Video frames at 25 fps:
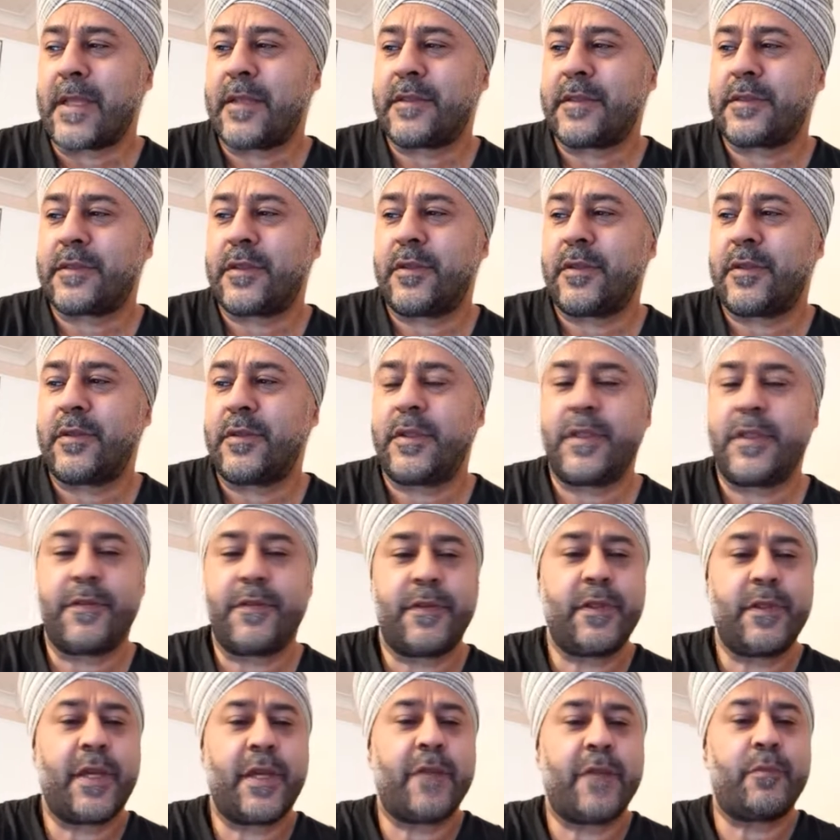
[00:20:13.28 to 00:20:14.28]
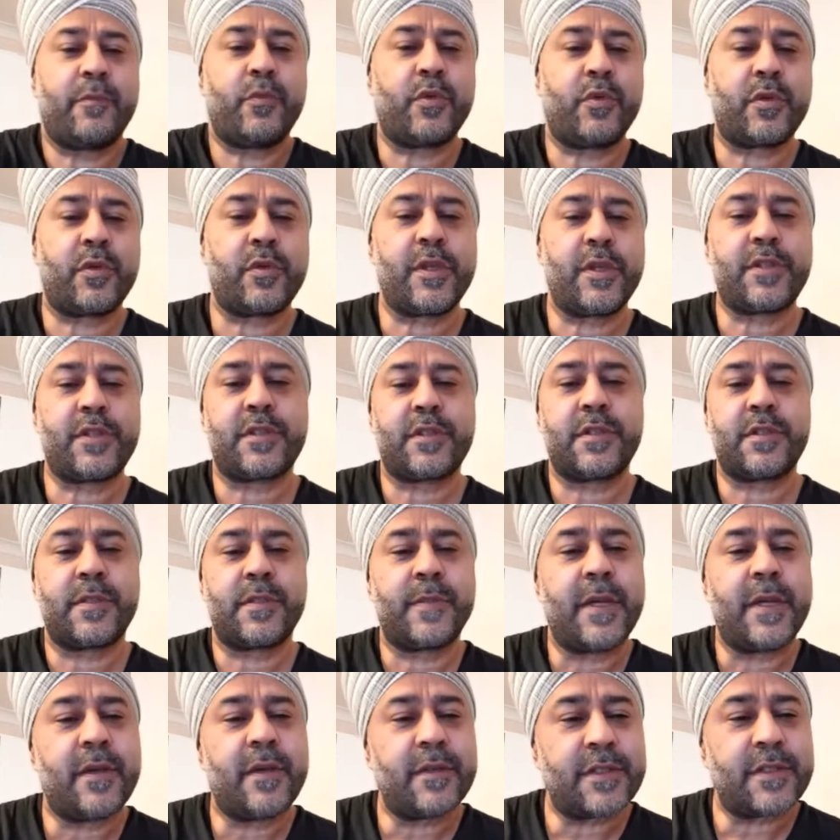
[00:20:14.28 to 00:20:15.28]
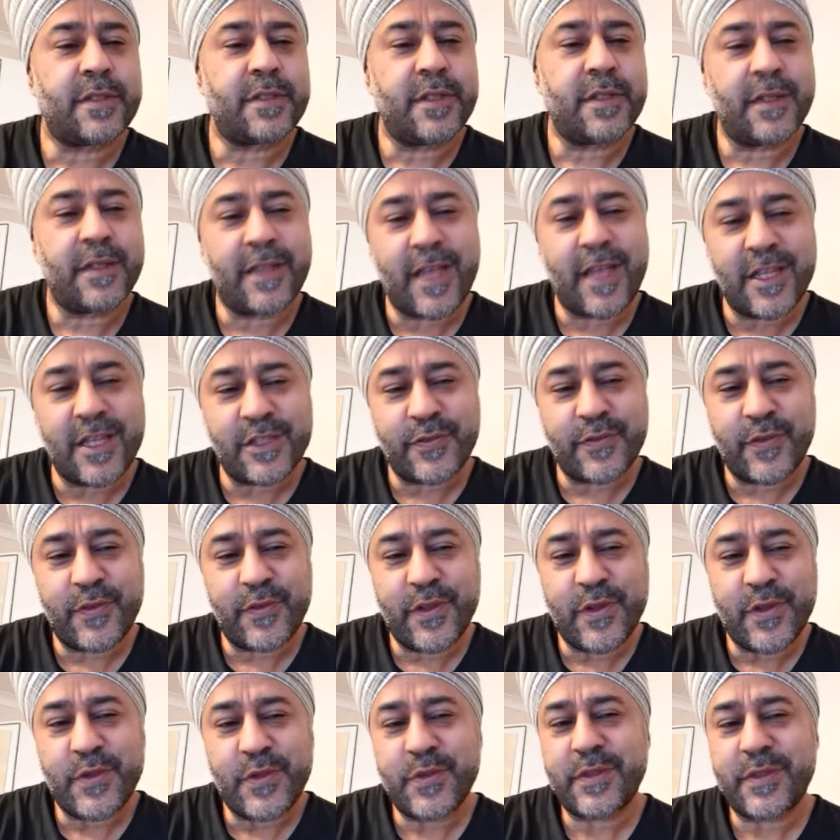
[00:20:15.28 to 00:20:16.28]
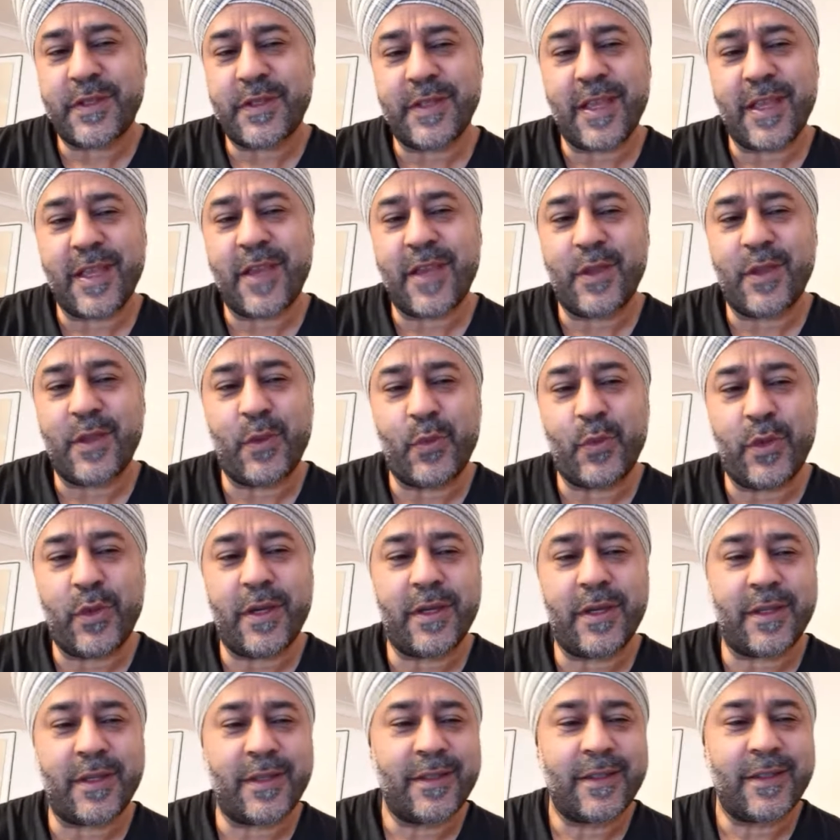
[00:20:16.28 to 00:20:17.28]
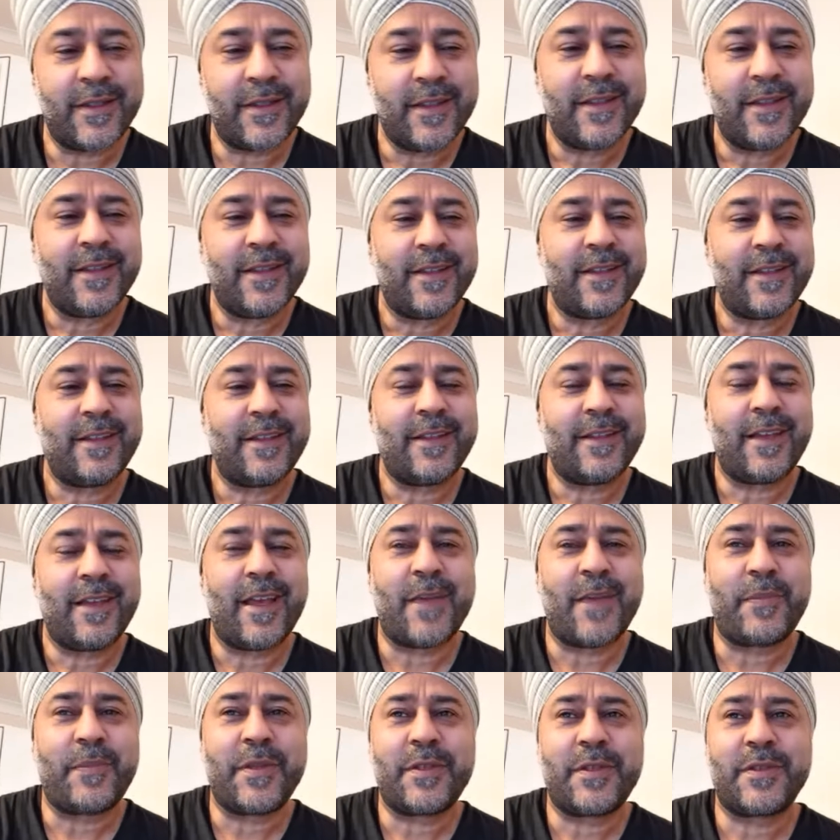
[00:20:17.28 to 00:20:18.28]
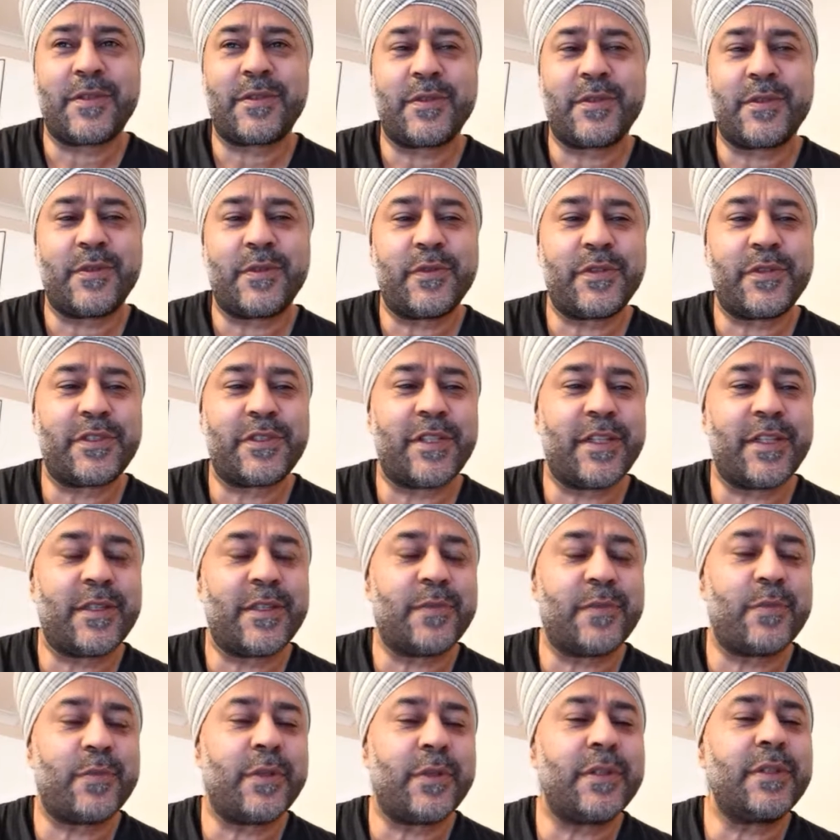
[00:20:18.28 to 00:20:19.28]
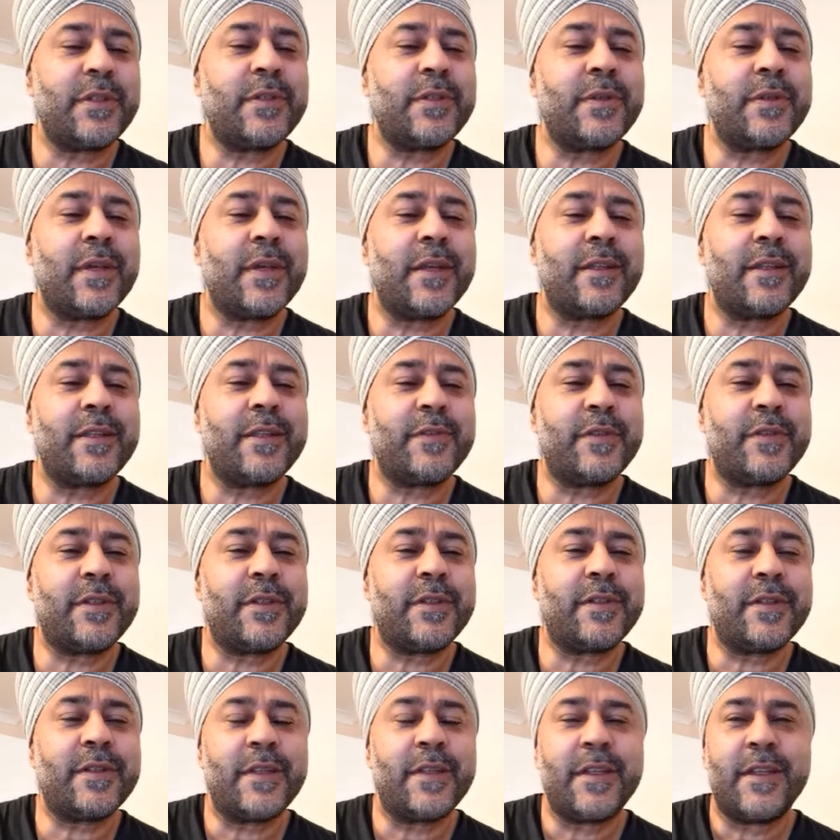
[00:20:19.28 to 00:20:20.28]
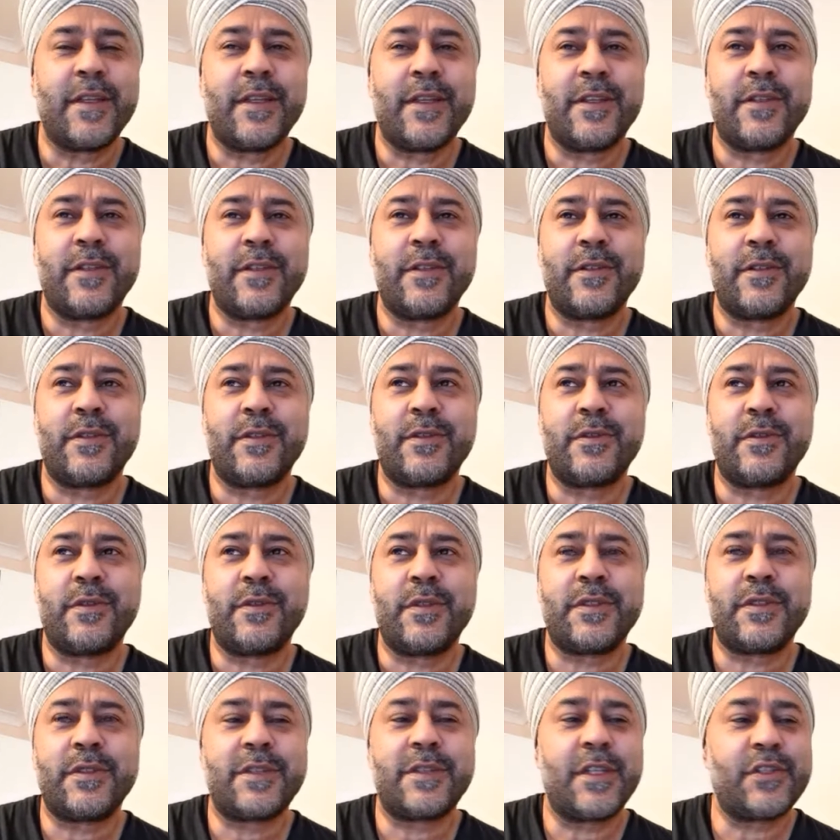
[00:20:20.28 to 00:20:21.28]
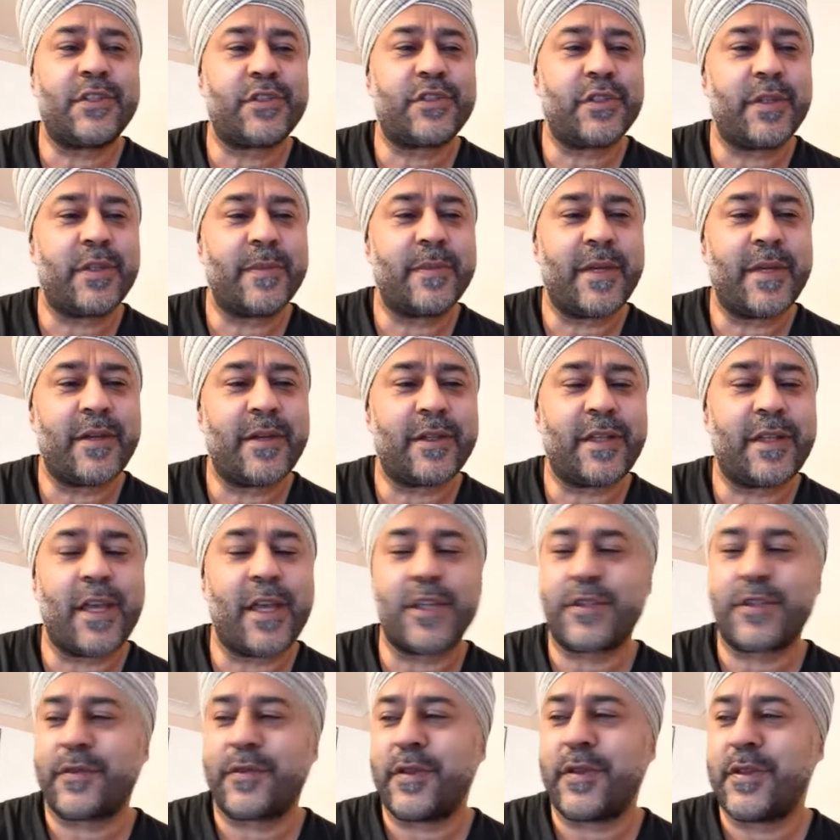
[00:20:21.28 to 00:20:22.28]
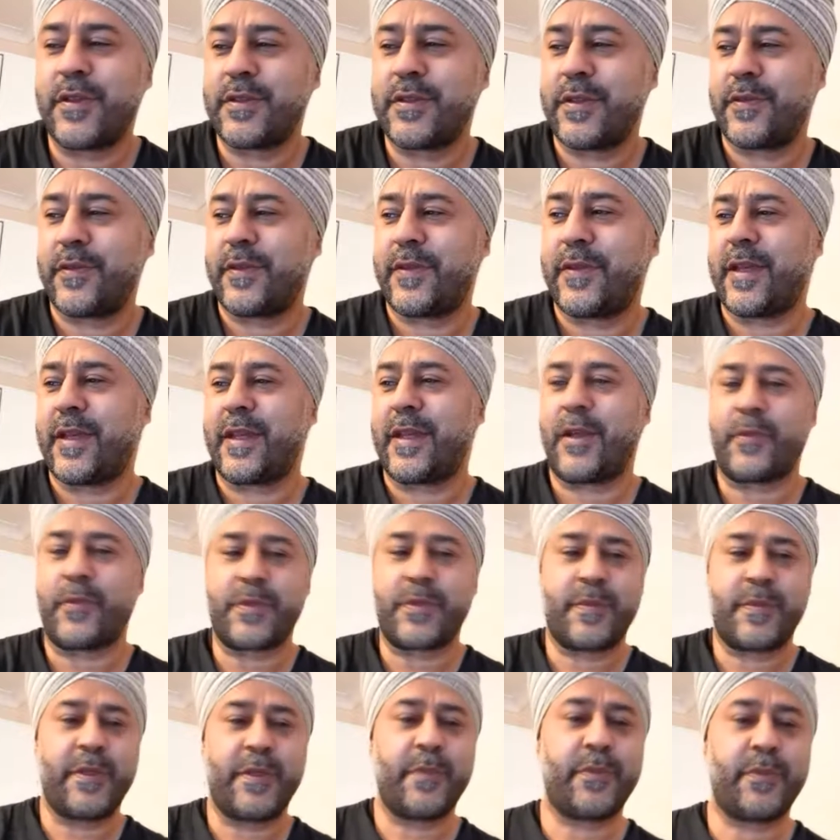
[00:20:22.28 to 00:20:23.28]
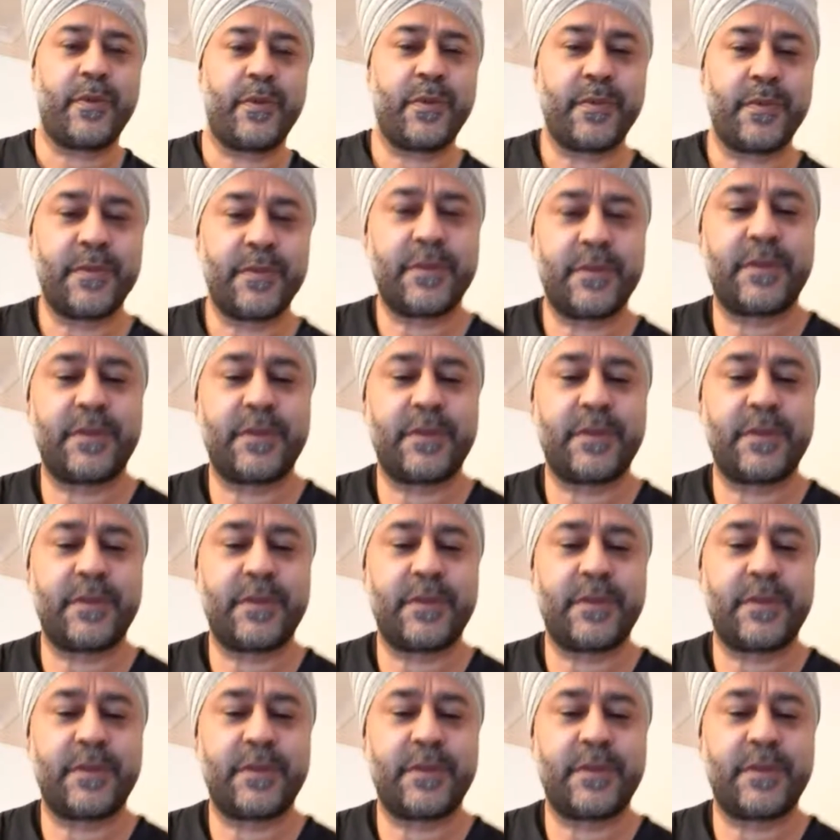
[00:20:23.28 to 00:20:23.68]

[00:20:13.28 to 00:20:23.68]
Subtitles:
So if you have more questions about cash flows and how they work, happy to sort of share them with you, and even do a session about cash flows if that helps people.